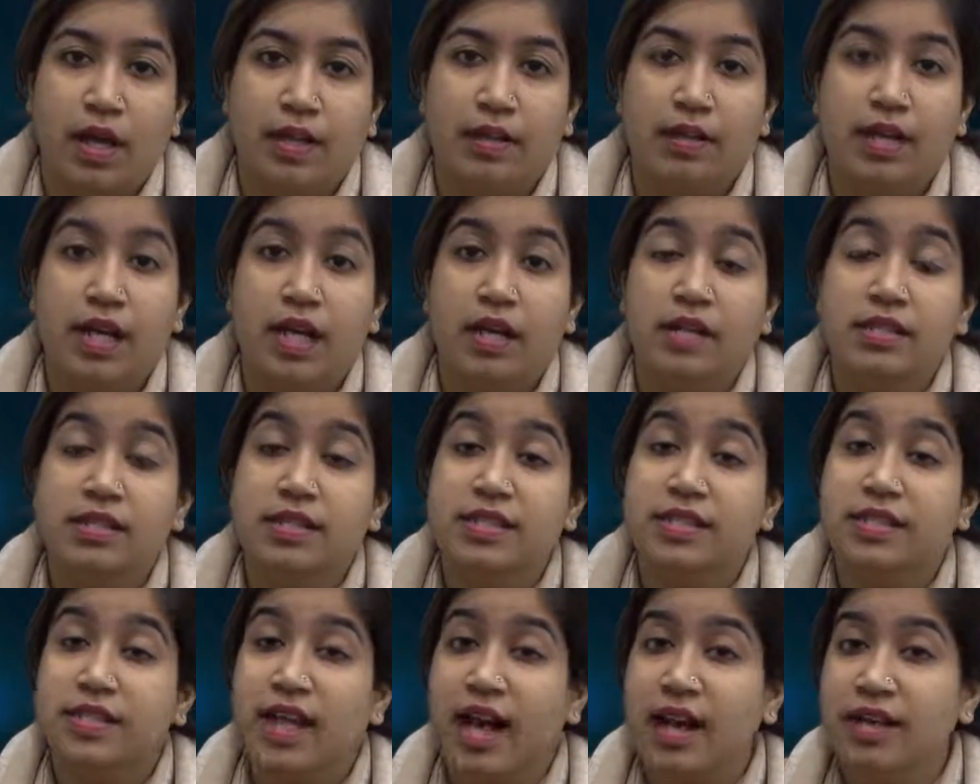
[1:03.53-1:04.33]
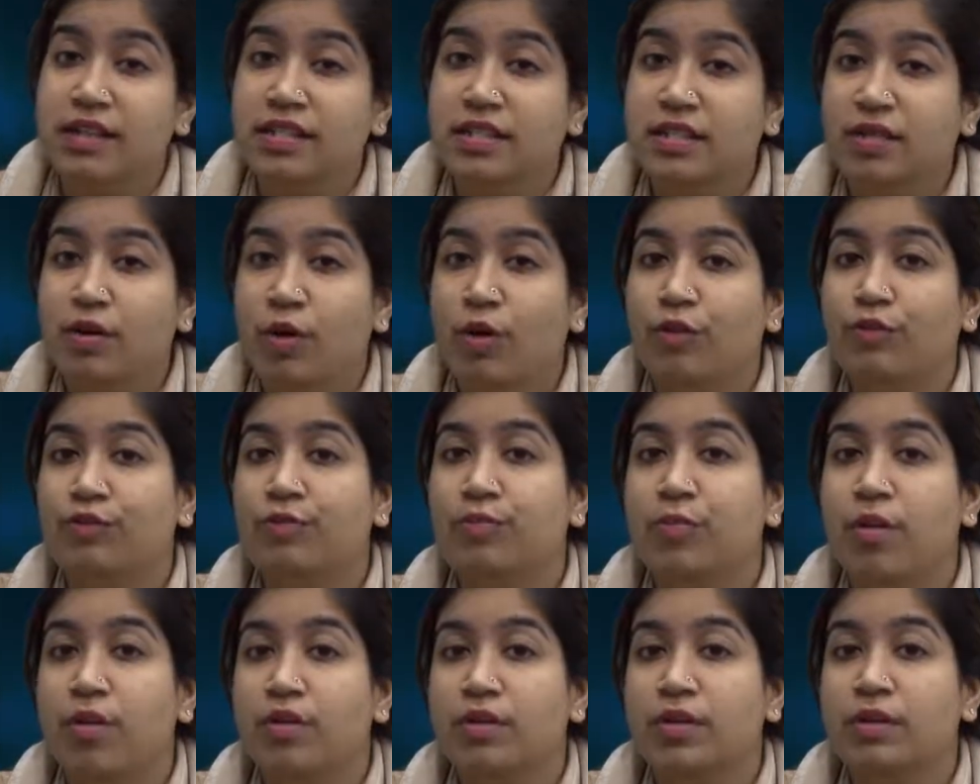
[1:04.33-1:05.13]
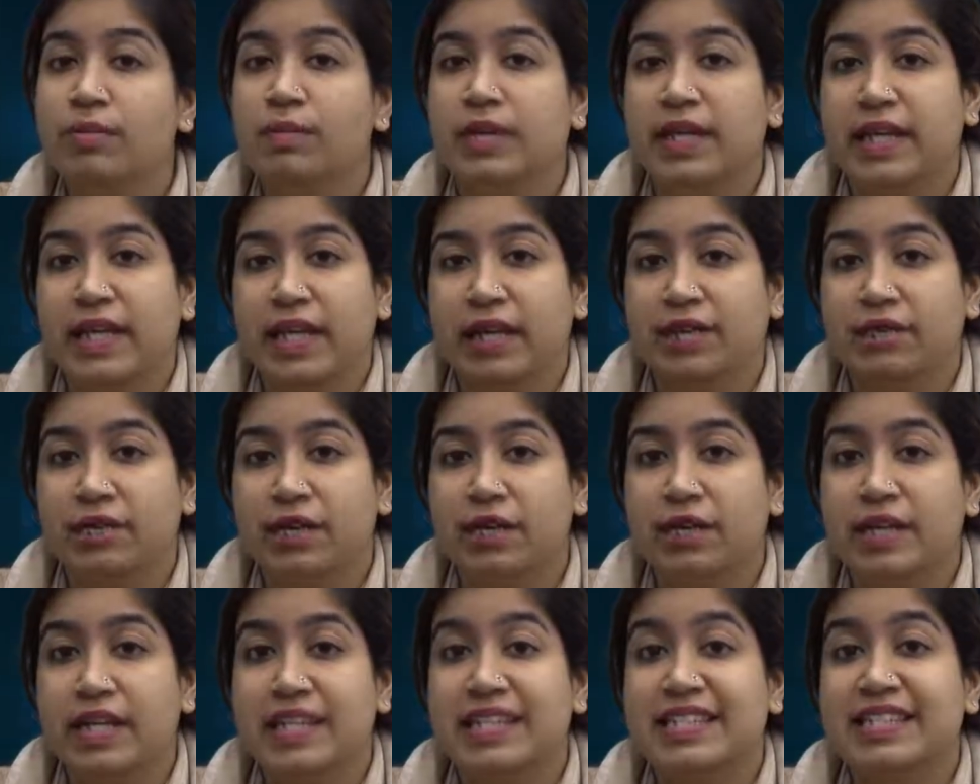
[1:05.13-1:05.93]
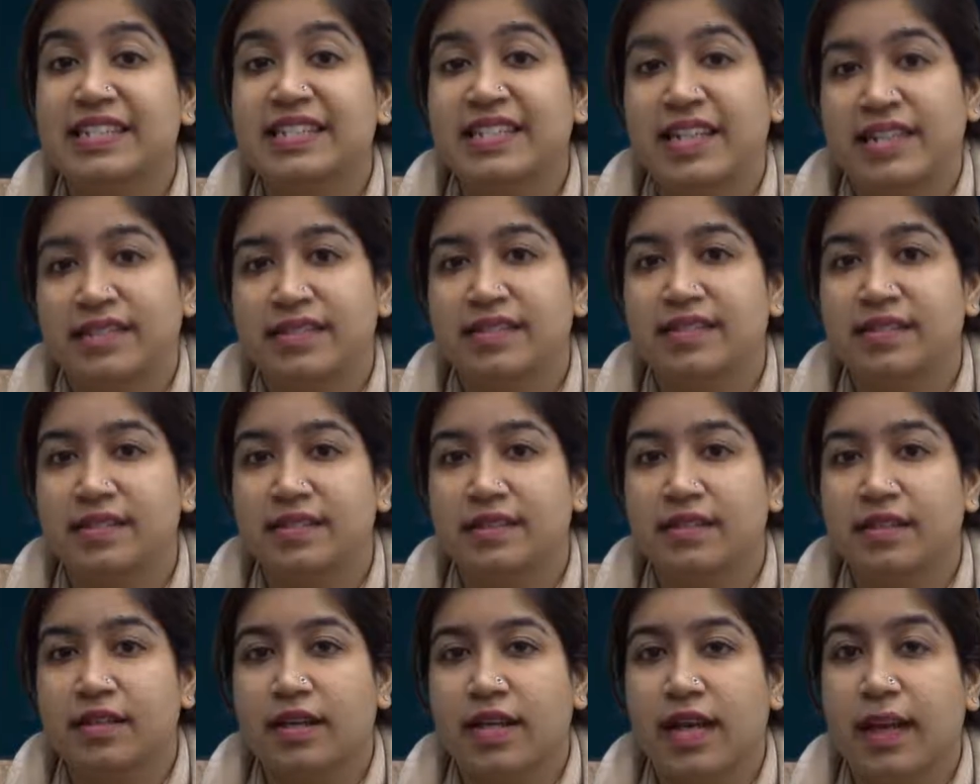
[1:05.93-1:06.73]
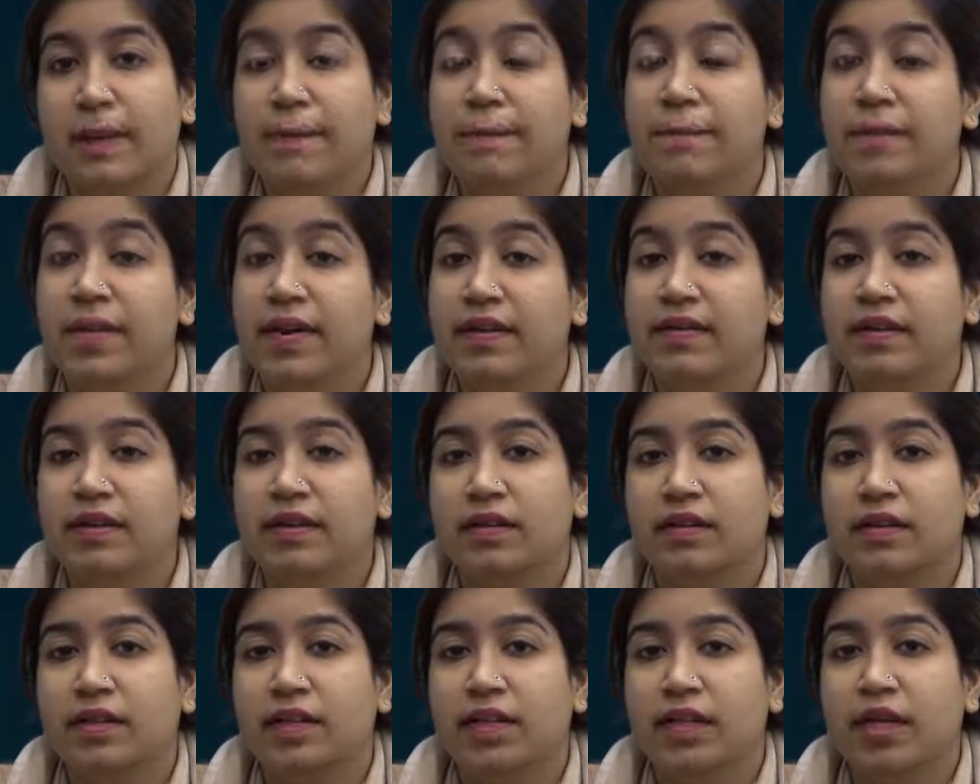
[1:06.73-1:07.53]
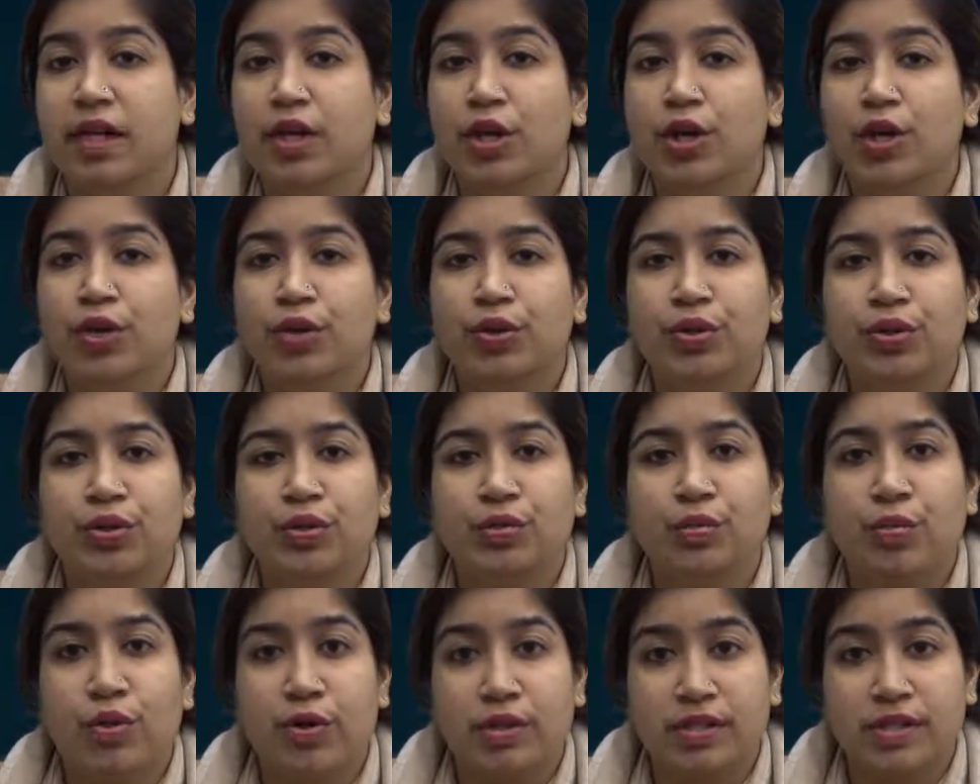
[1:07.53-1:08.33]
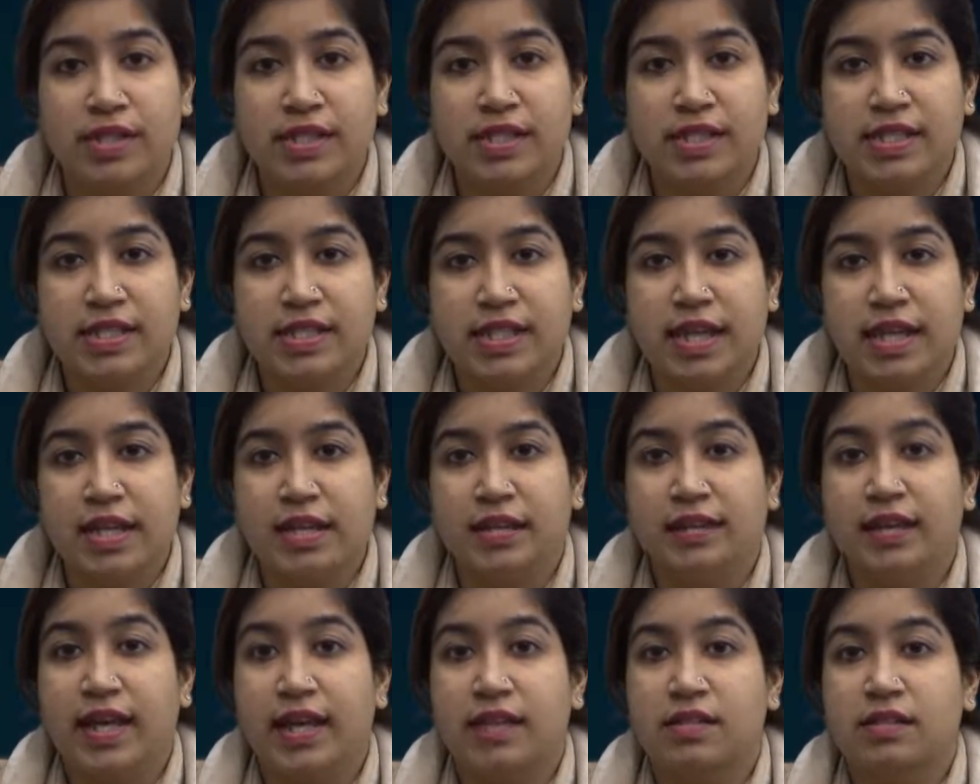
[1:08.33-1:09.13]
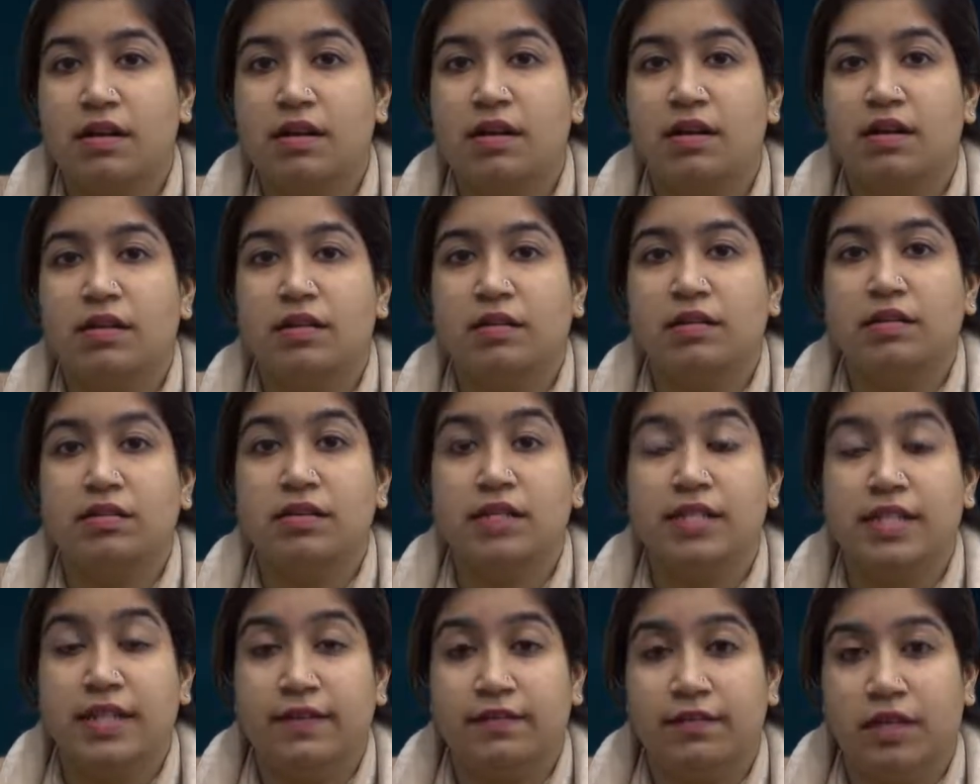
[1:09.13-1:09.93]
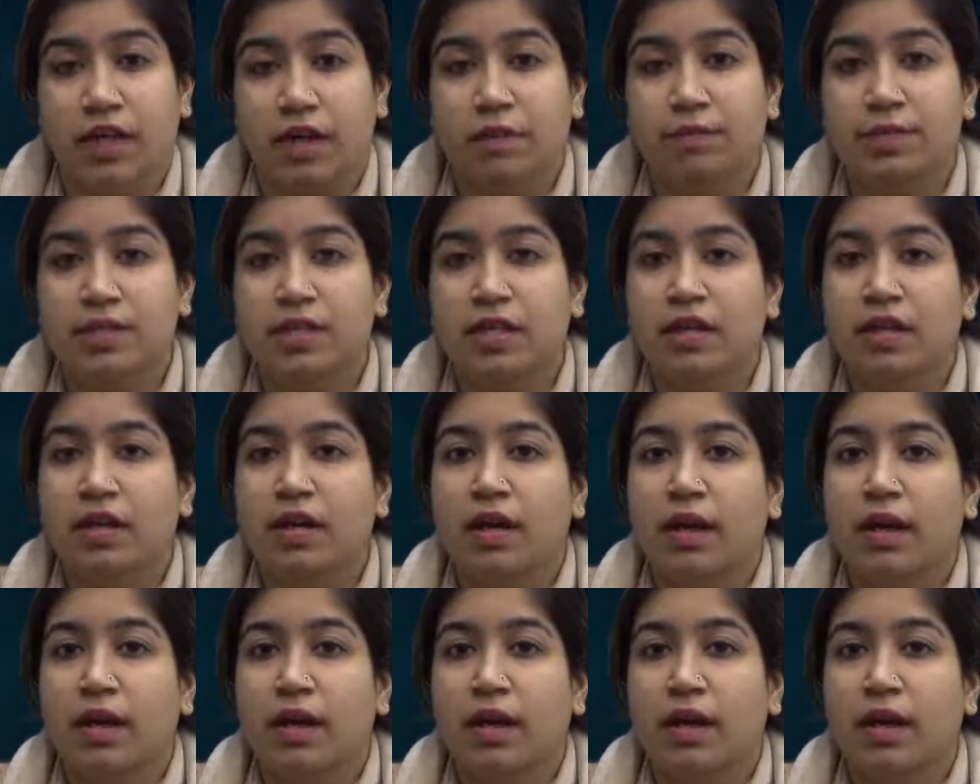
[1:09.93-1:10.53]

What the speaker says: The understanding of moral behavior is tested empirically through models that are developed